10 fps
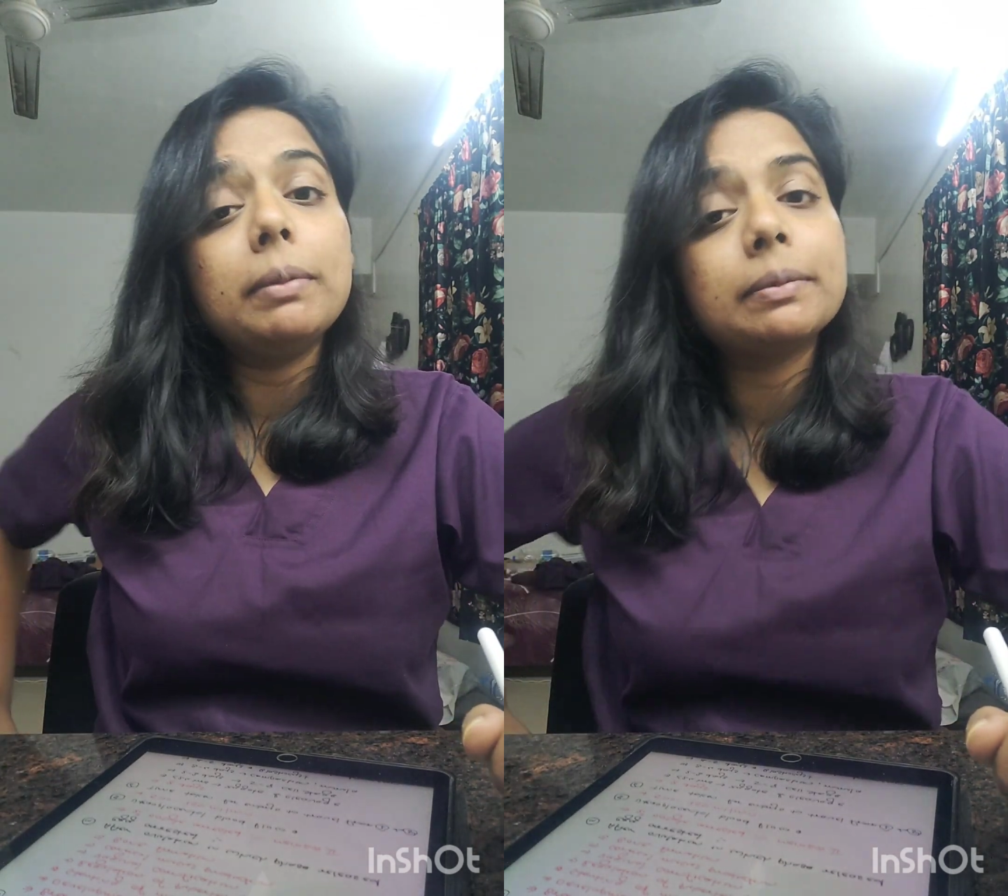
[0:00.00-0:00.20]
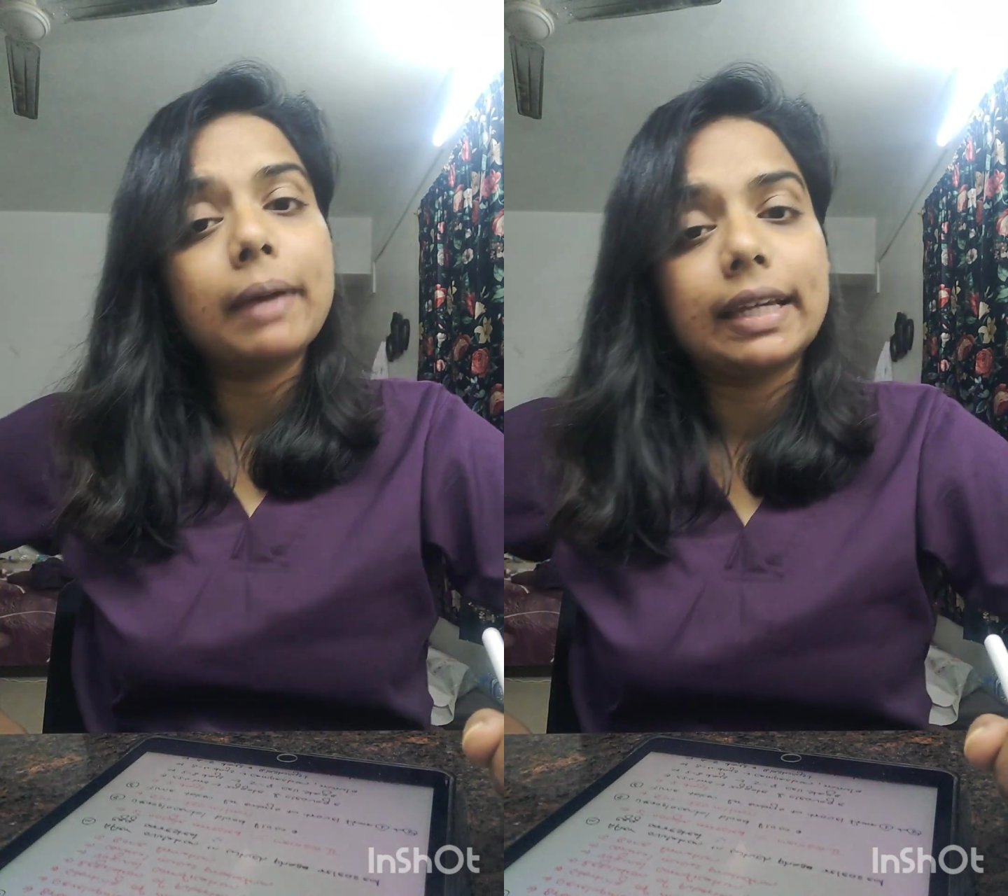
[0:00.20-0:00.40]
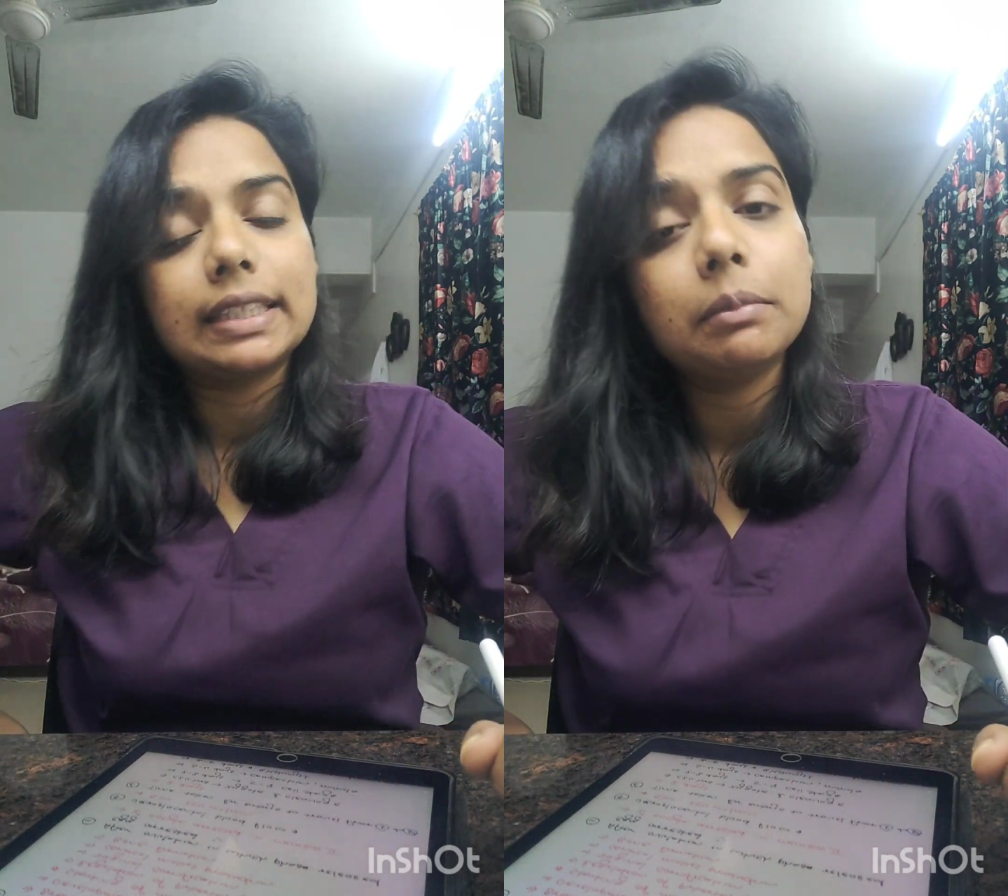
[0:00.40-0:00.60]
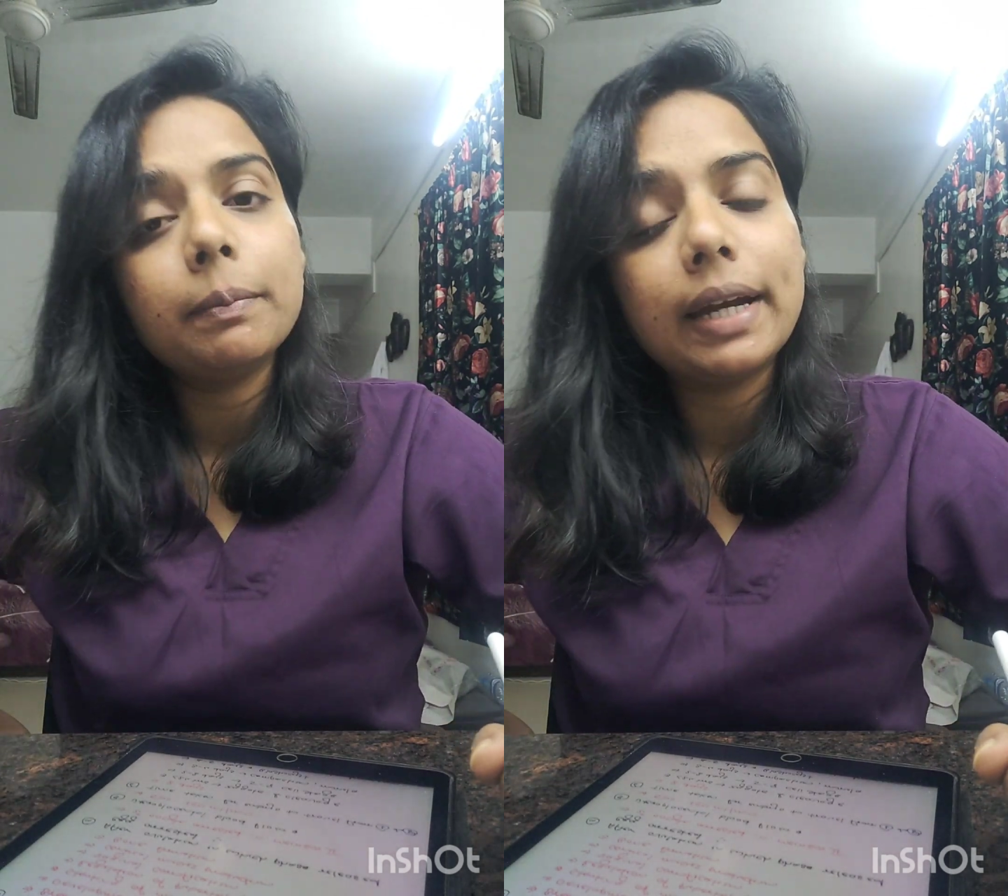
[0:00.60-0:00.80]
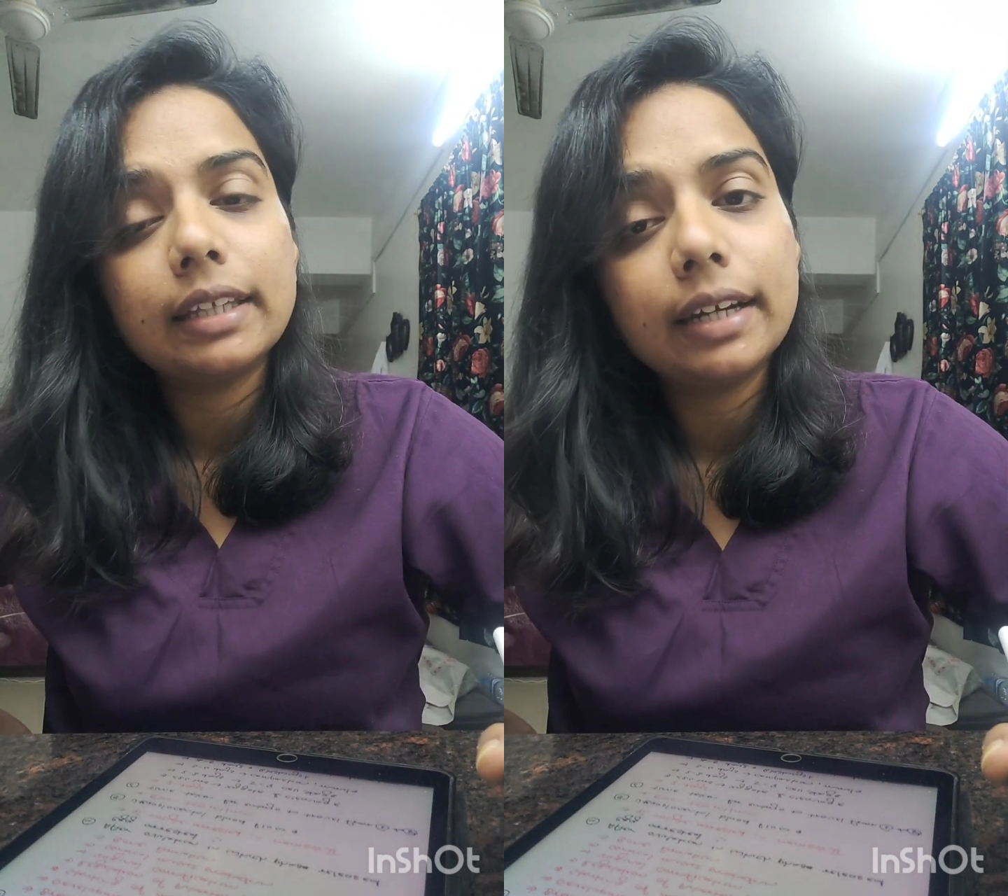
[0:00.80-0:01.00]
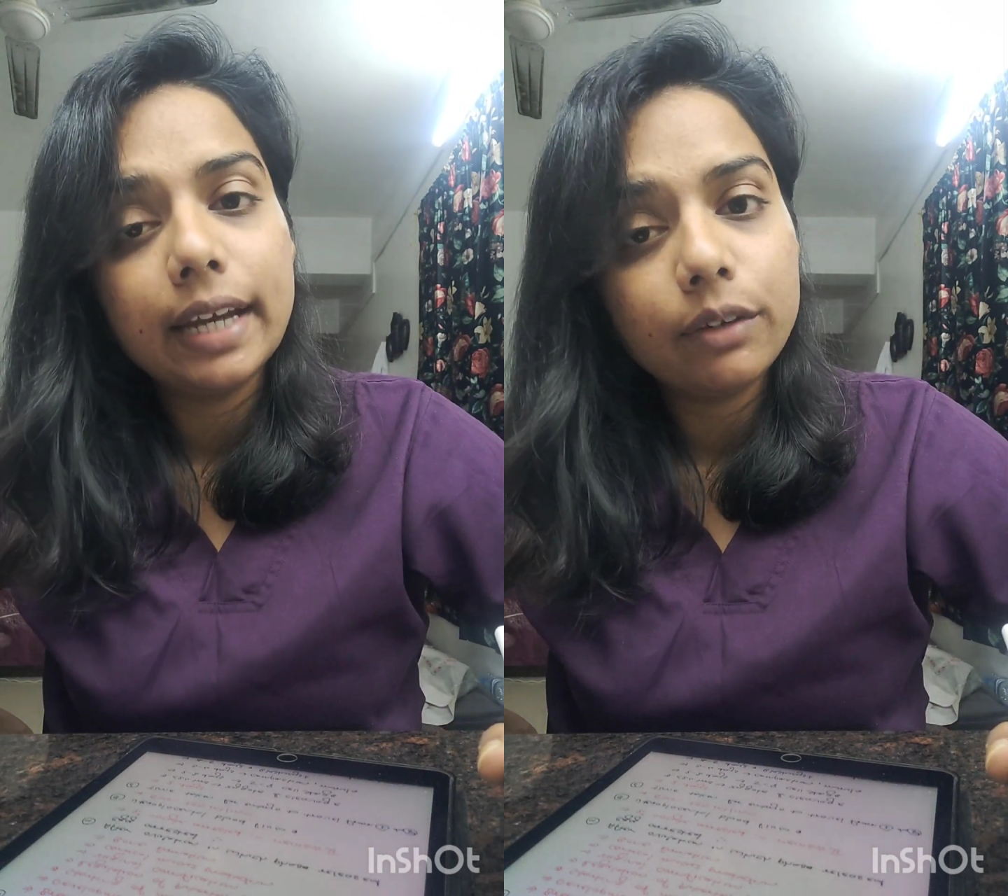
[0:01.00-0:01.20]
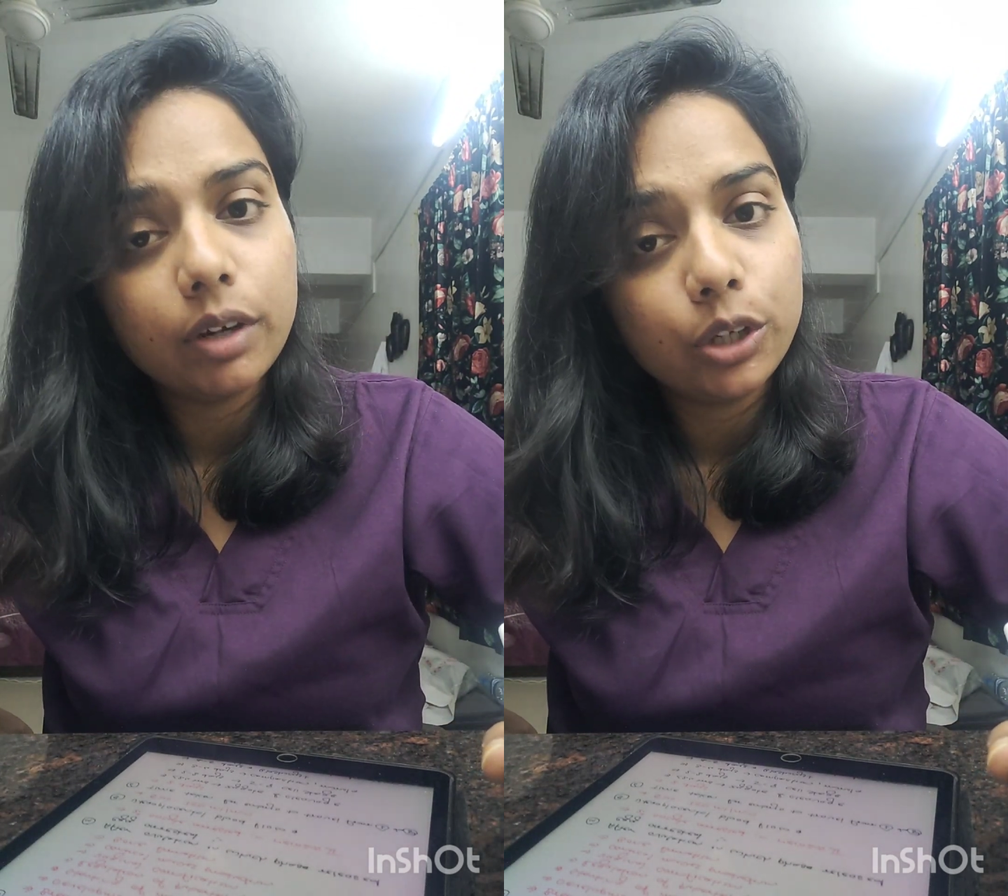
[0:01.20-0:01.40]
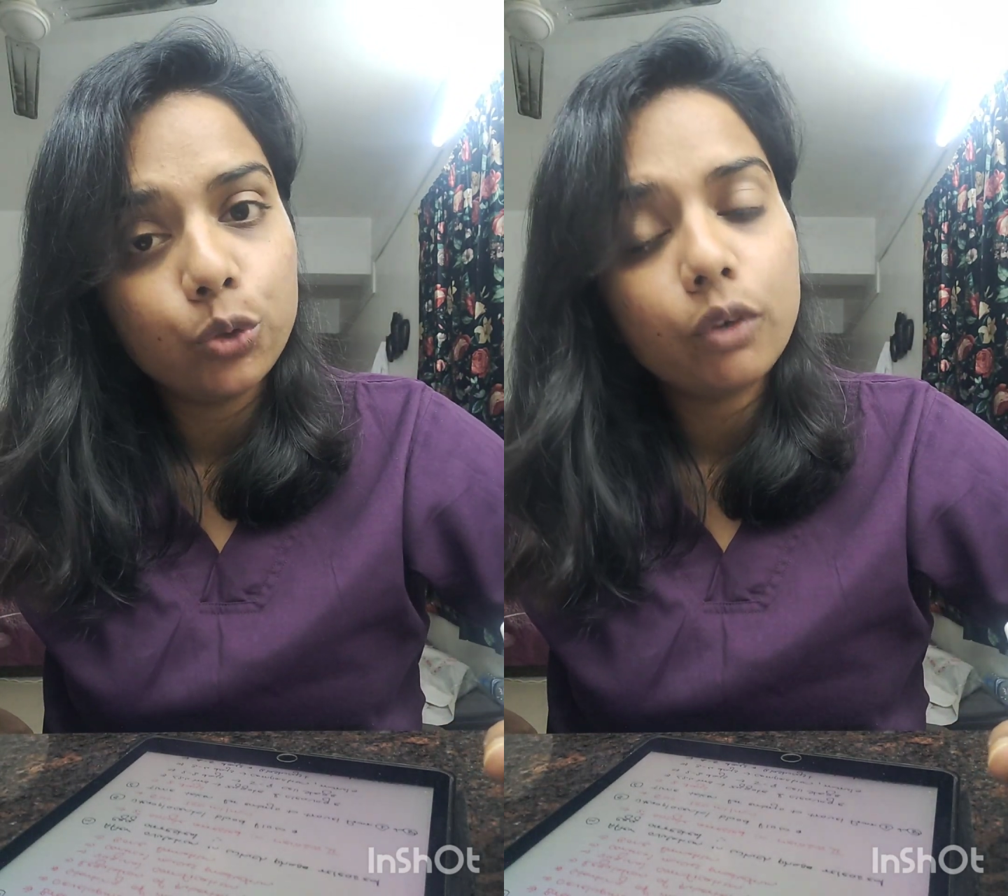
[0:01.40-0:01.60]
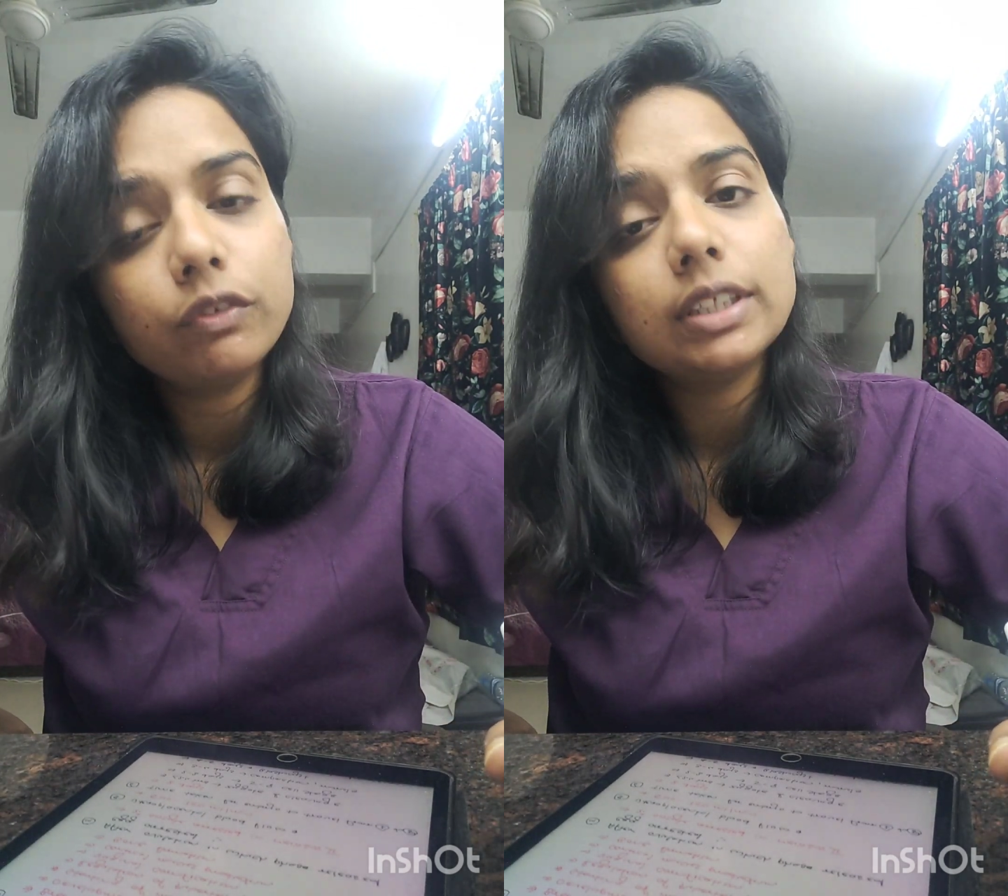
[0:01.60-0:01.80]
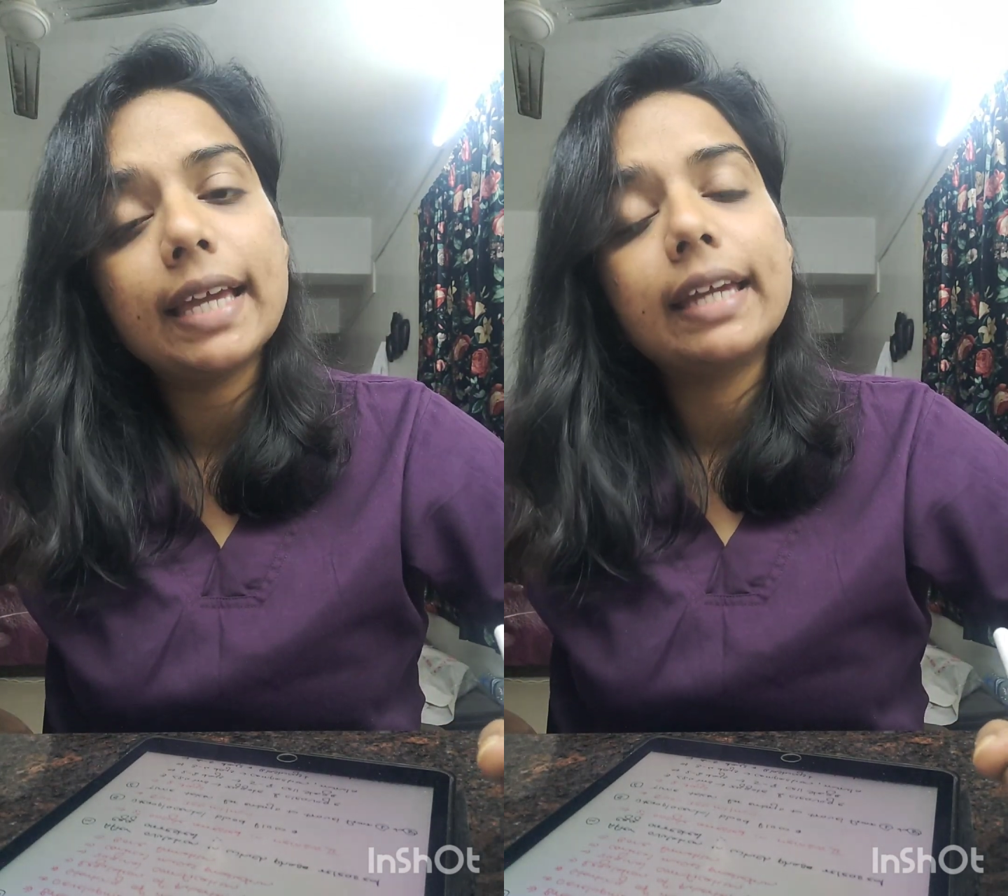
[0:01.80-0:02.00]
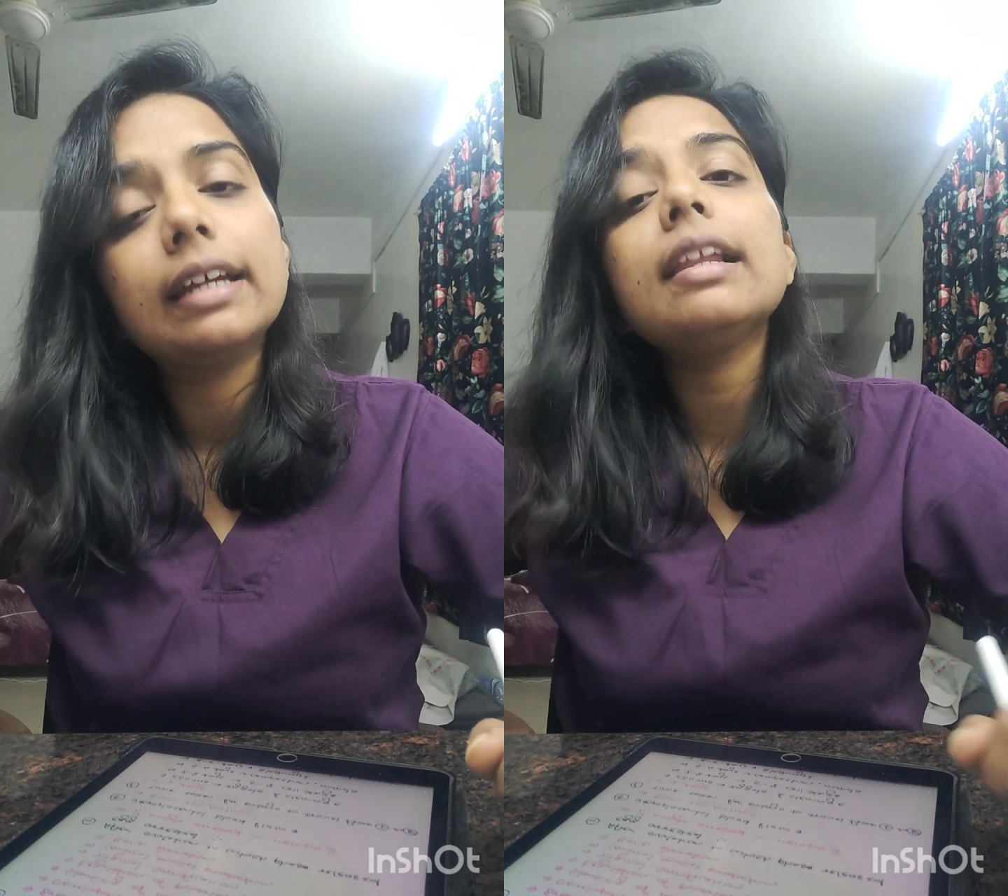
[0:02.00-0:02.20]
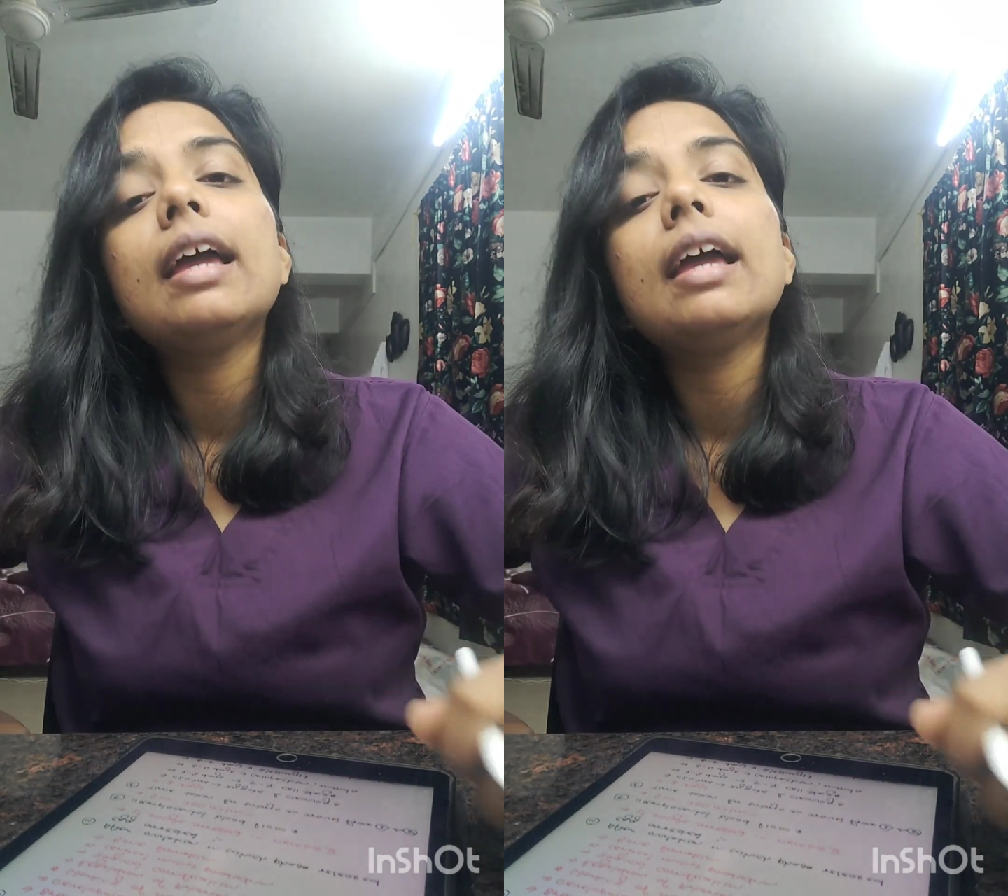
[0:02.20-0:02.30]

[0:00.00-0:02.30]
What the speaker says: is maximum at the day 22 of the cycle,